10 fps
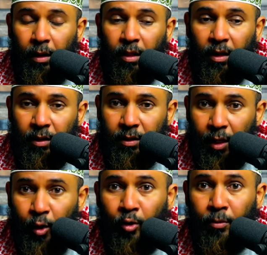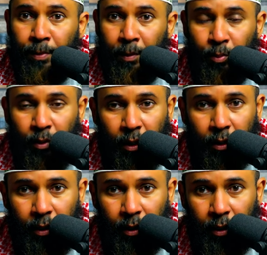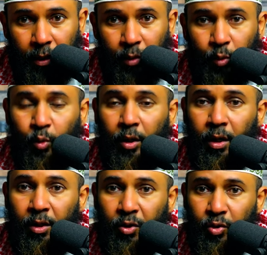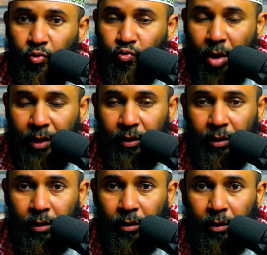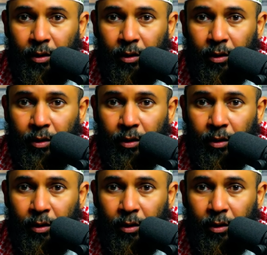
There is a lot of people out there who are distressed,